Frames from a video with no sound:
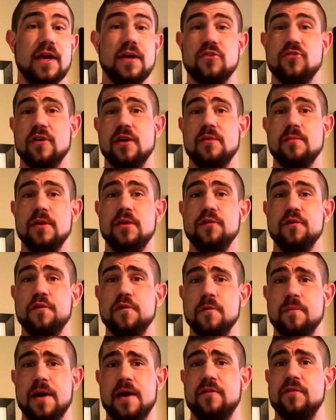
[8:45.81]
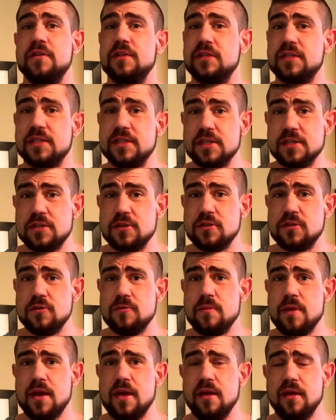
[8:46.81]
and trying to make you feel bad for the decisions you
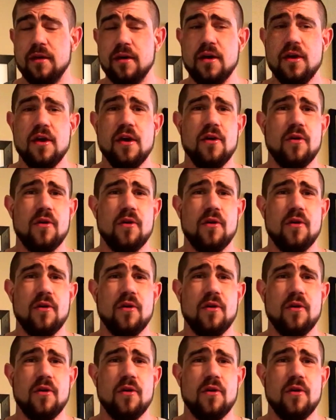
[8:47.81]
make,